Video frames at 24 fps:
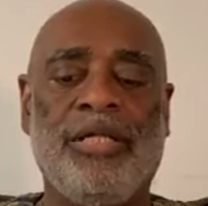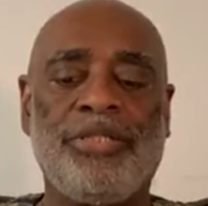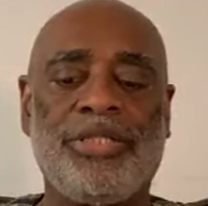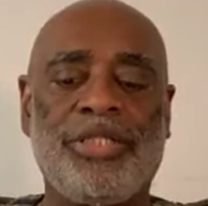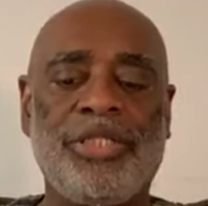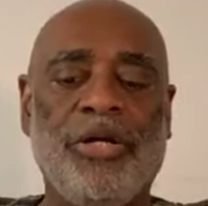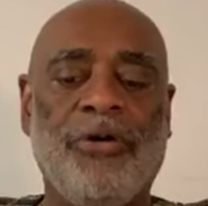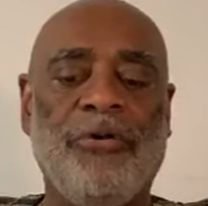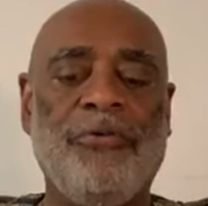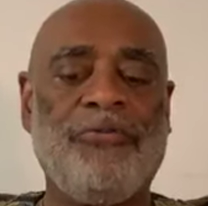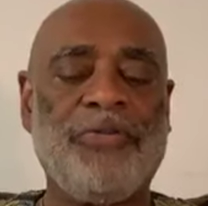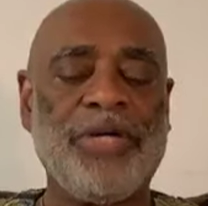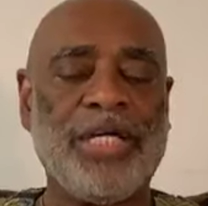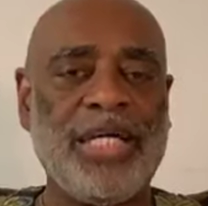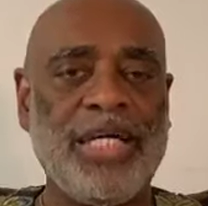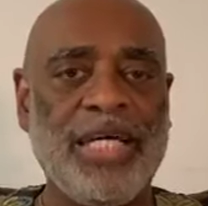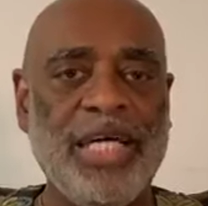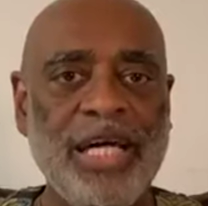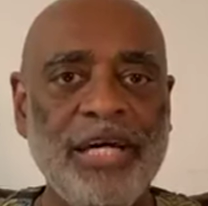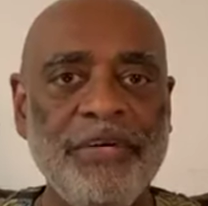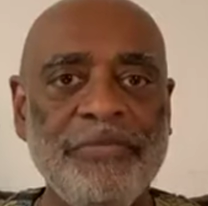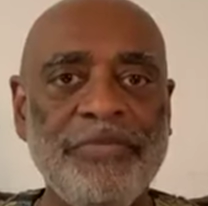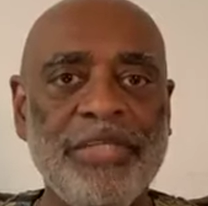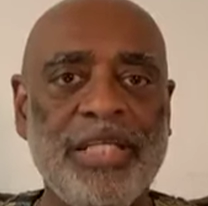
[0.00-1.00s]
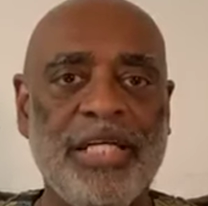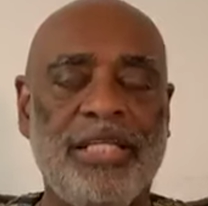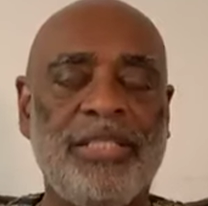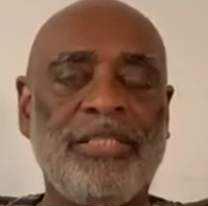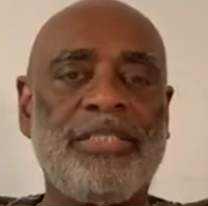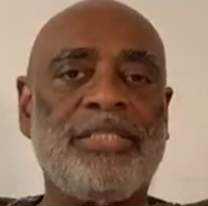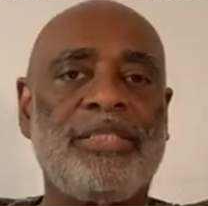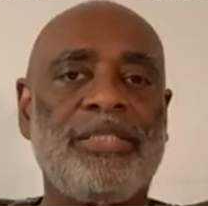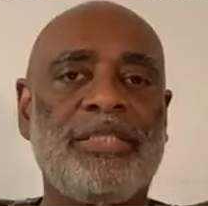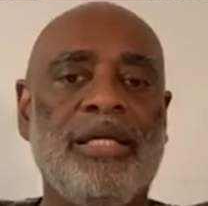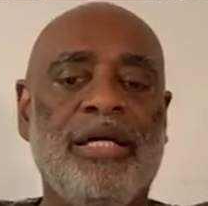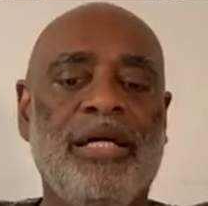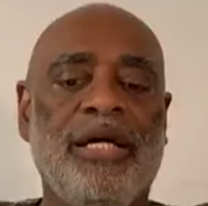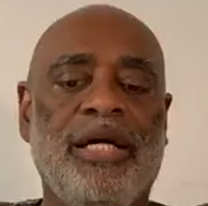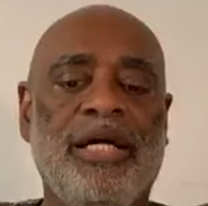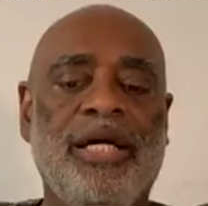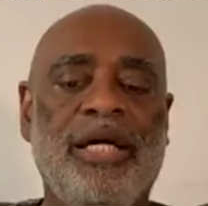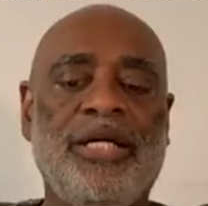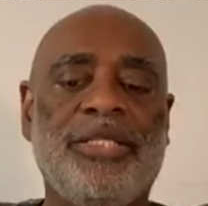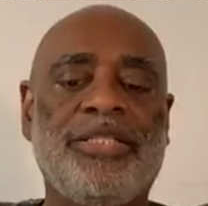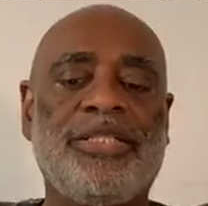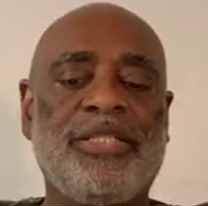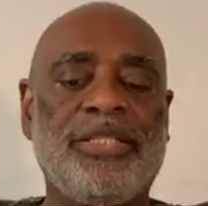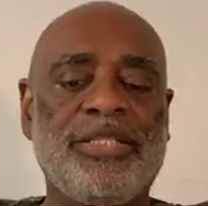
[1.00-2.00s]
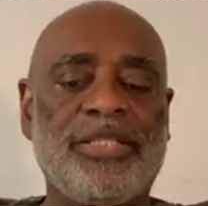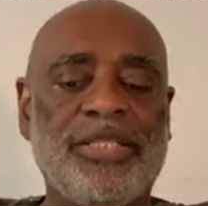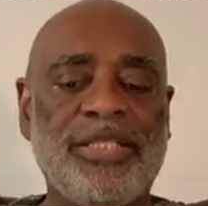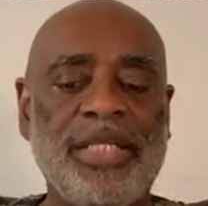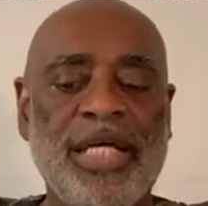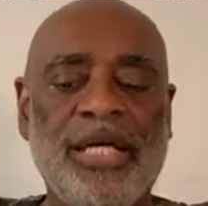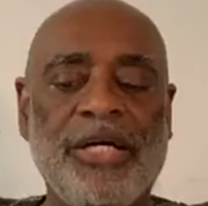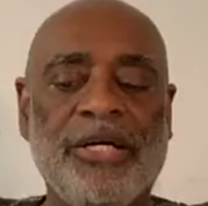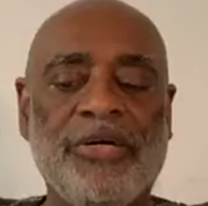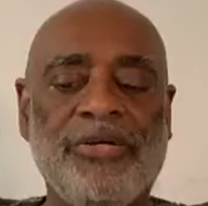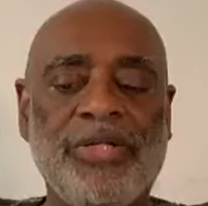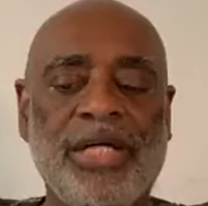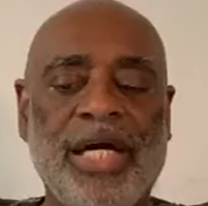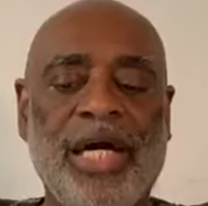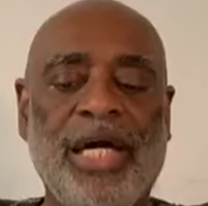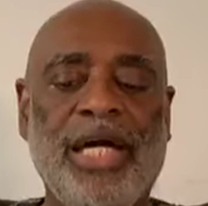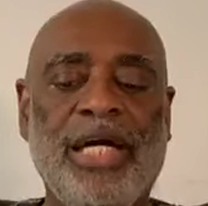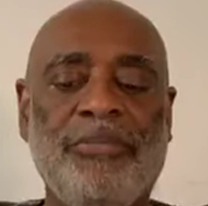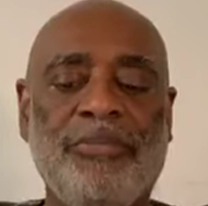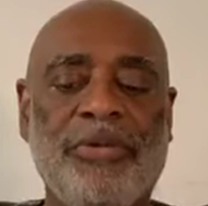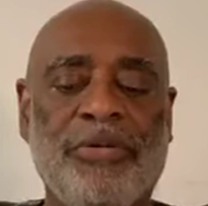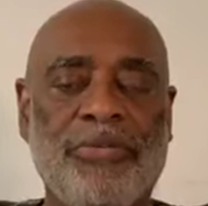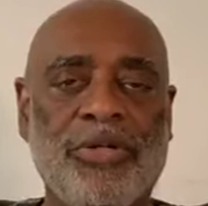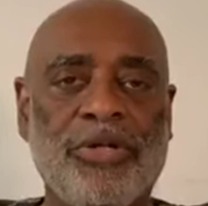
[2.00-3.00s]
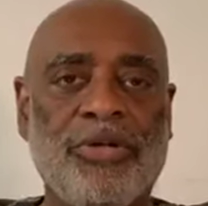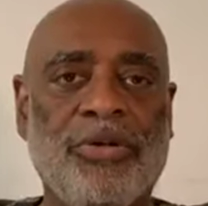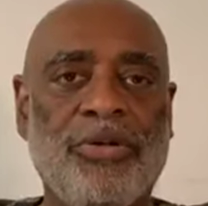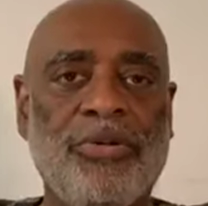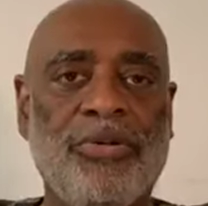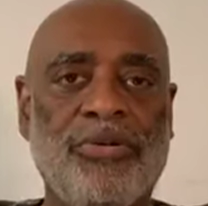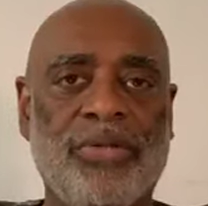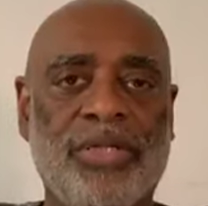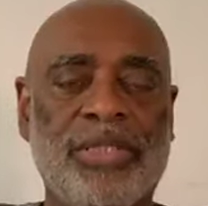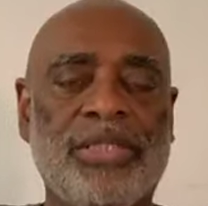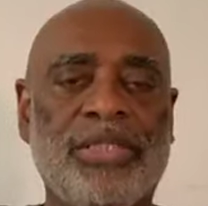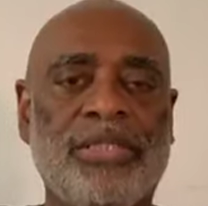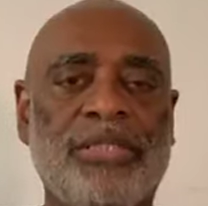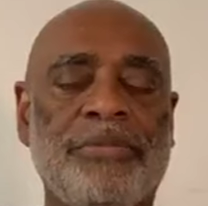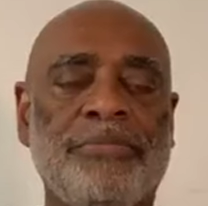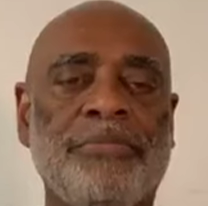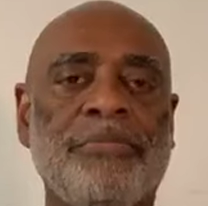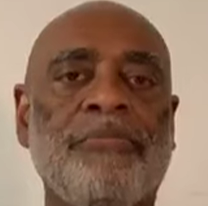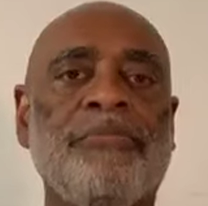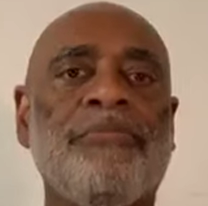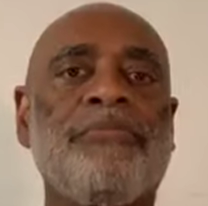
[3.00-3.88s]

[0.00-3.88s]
So forgiveness is the single aim of the Course.